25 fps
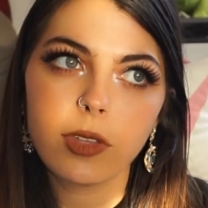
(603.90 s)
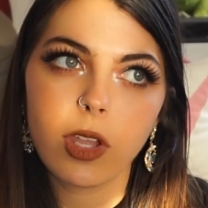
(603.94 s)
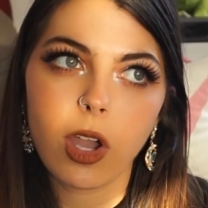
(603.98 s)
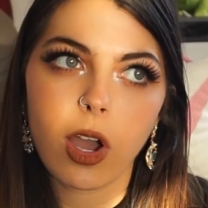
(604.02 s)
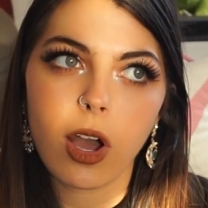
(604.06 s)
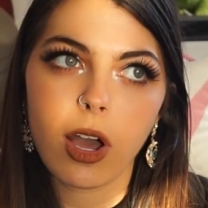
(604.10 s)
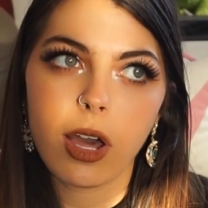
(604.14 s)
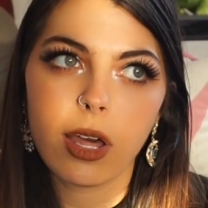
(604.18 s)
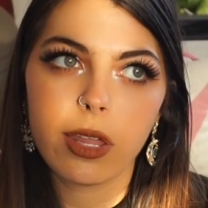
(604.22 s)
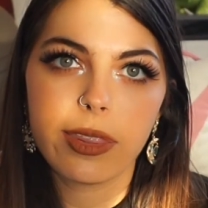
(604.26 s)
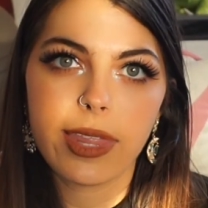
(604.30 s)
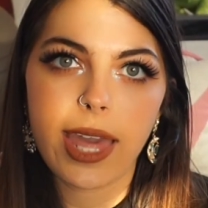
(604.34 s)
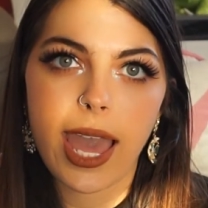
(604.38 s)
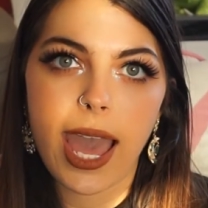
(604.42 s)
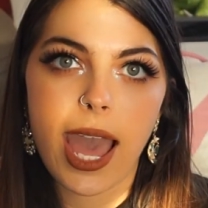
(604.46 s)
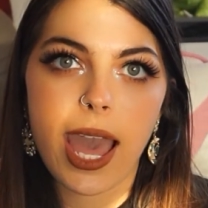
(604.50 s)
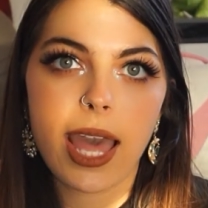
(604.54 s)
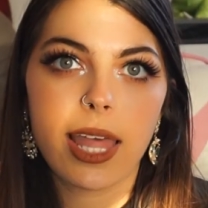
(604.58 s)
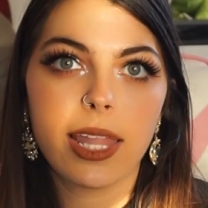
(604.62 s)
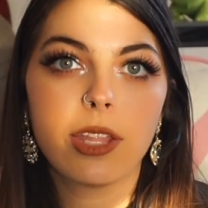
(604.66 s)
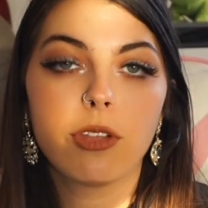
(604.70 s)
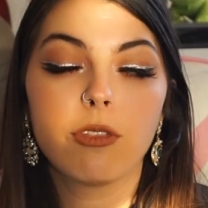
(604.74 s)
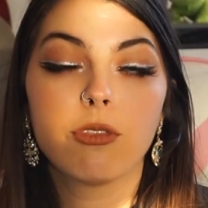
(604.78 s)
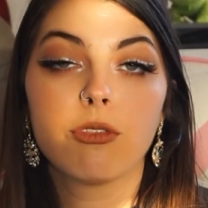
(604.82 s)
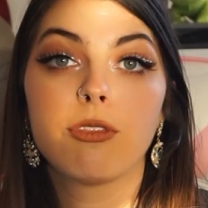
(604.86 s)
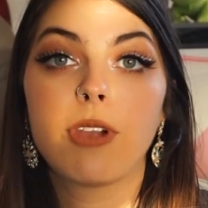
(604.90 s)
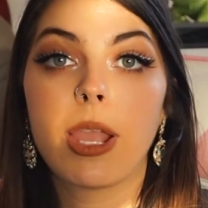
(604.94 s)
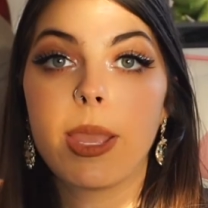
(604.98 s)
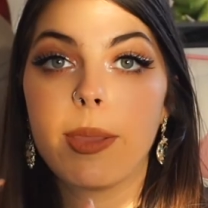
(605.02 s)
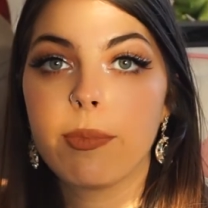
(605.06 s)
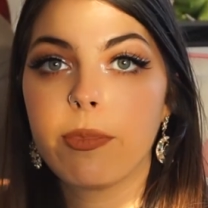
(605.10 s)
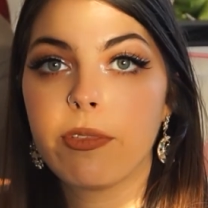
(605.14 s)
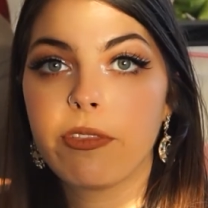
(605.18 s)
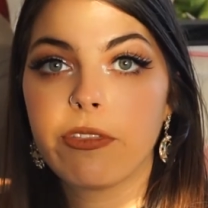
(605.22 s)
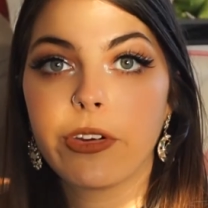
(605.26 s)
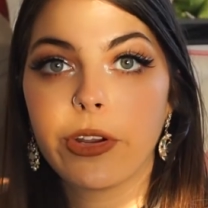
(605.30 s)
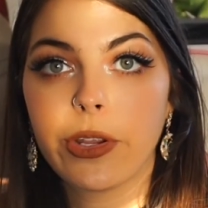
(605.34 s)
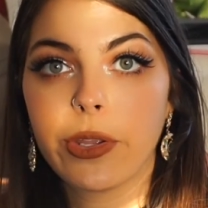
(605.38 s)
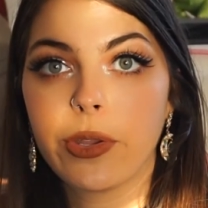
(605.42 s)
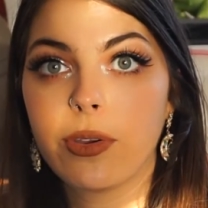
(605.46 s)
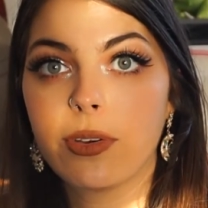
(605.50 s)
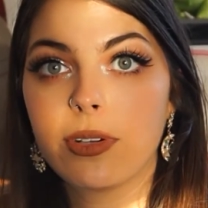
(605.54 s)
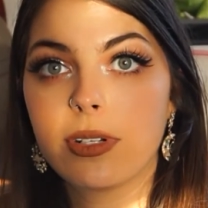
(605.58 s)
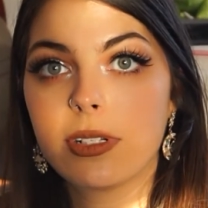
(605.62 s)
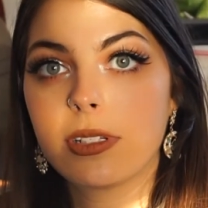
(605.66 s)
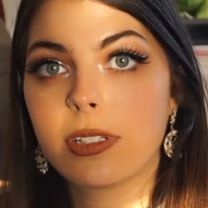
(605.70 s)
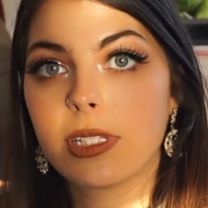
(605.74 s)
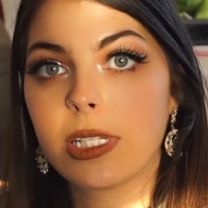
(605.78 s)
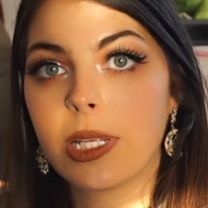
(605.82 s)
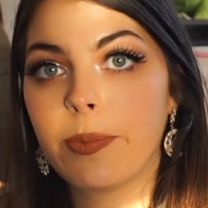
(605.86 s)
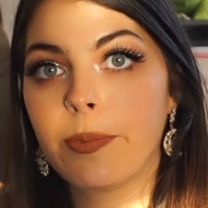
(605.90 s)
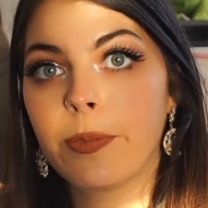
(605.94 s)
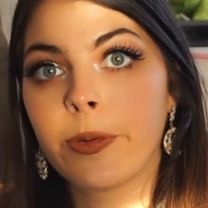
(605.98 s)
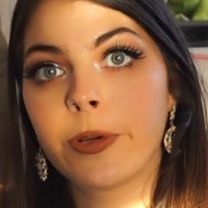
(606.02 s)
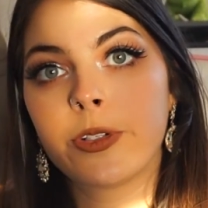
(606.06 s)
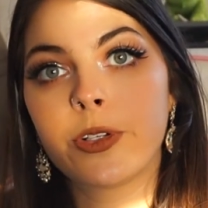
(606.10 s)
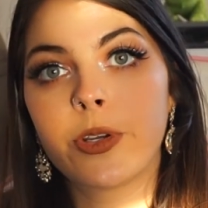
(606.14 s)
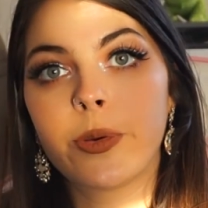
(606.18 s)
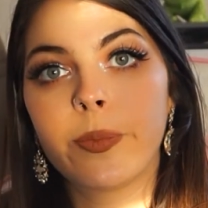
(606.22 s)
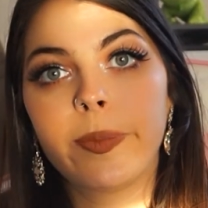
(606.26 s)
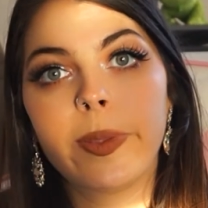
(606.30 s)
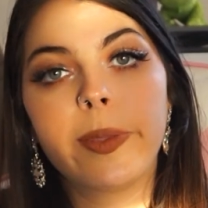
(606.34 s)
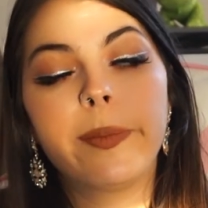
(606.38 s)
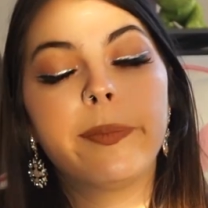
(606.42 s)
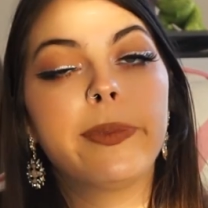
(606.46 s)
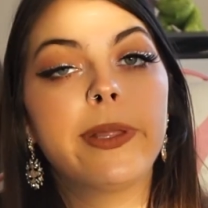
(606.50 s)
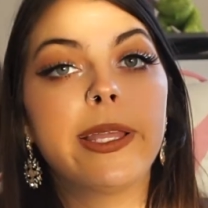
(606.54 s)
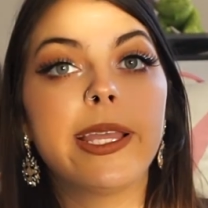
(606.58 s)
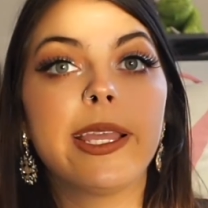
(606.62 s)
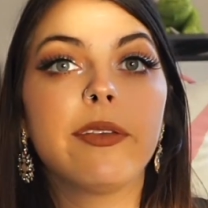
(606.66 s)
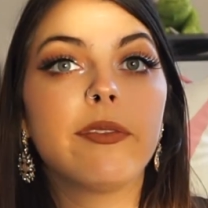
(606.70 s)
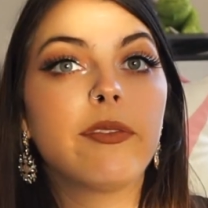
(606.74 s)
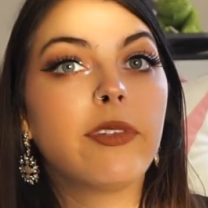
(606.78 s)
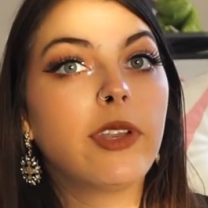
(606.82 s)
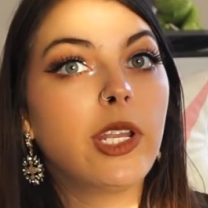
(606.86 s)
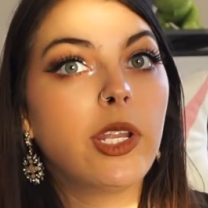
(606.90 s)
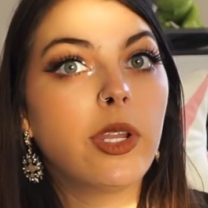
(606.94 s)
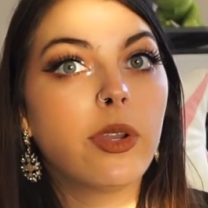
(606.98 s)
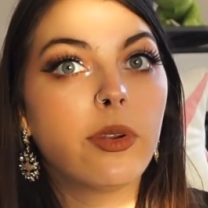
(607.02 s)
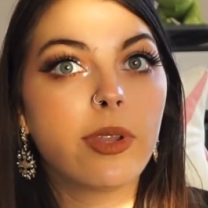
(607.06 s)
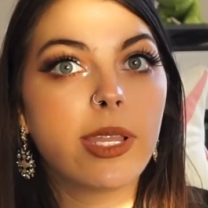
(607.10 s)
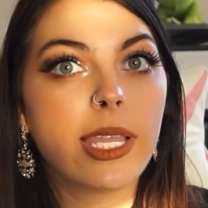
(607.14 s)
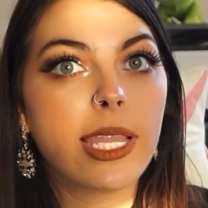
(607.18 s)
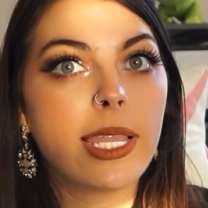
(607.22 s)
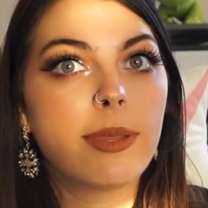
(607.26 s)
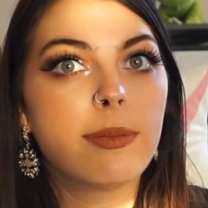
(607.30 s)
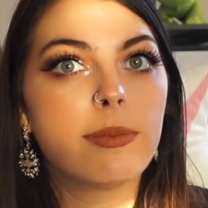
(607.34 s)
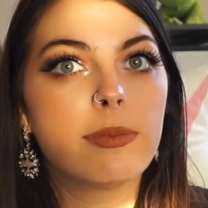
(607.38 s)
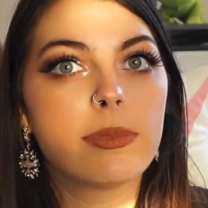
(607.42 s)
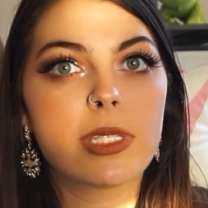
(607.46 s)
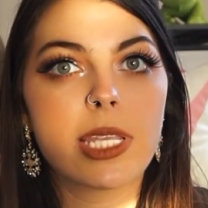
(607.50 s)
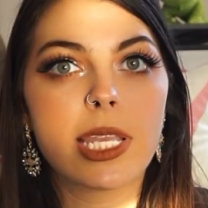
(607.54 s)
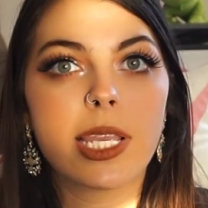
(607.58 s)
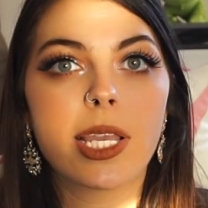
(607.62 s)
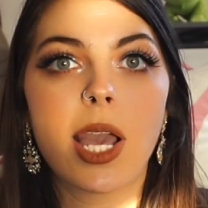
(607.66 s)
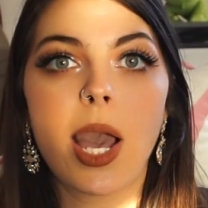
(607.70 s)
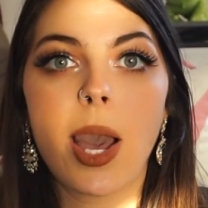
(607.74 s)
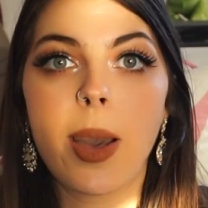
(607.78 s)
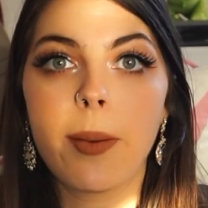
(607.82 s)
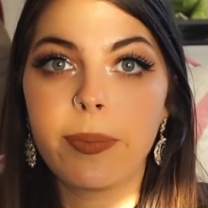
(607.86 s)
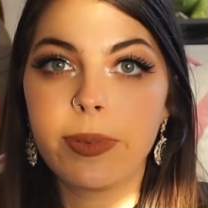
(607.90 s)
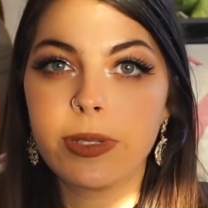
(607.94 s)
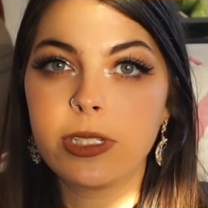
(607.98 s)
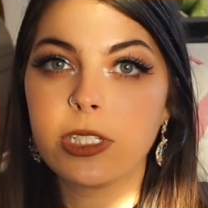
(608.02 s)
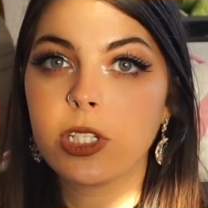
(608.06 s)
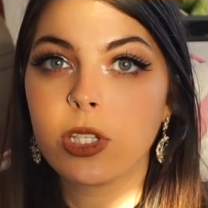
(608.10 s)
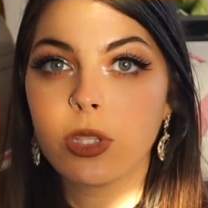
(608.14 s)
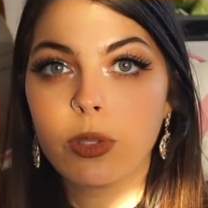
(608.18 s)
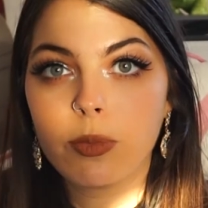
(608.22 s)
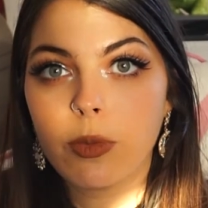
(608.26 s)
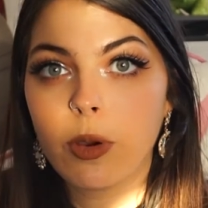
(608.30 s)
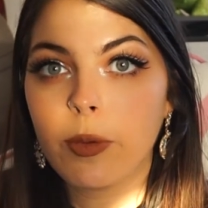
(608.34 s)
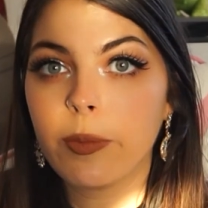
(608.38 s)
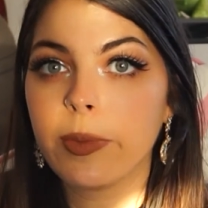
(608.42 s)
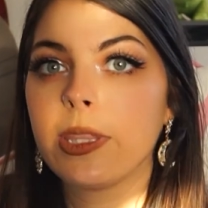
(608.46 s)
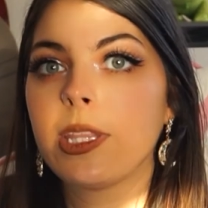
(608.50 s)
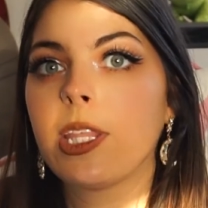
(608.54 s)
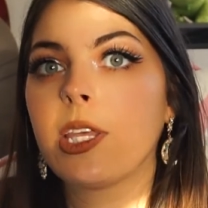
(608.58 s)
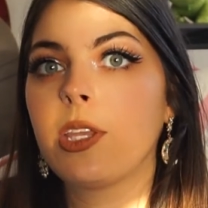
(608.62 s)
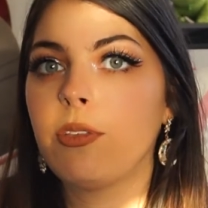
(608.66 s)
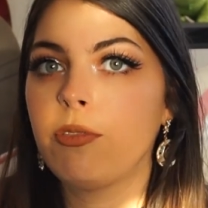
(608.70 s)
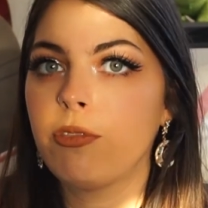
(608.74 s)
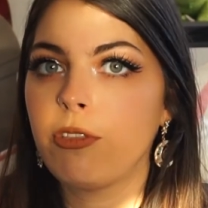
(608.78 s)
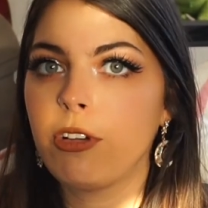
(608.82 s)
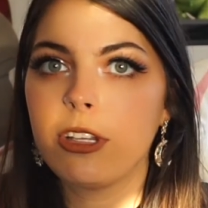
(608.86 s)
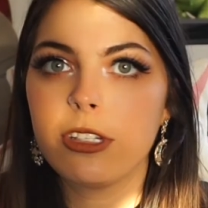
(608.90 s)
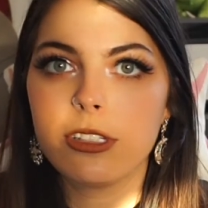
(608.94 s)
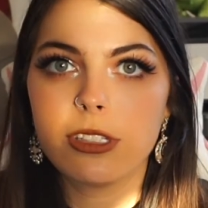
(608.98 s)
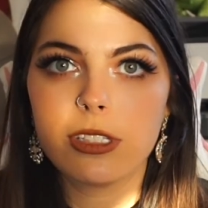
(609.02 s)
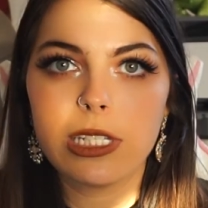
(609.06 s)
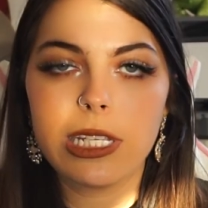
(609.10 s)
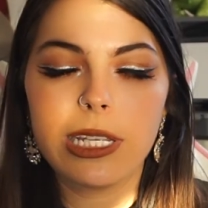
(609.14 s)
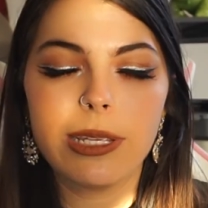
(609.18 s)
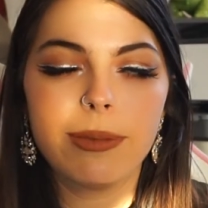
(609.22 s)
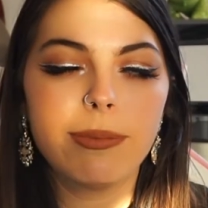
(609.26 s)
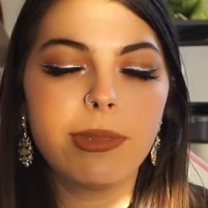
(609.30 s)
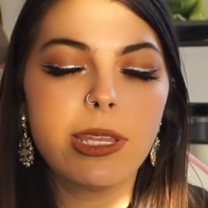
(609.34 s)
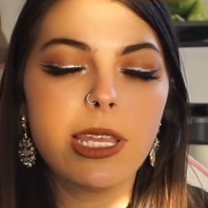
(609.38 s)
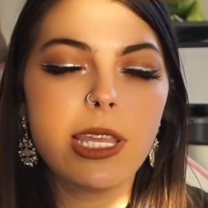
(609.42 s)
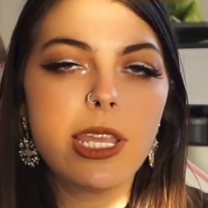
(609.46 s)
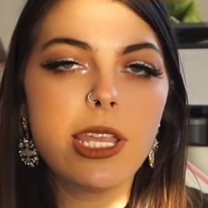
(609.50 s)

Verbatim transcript: all that right before you go to sleep or don't be playing video games like up until the moment that you fall asleep.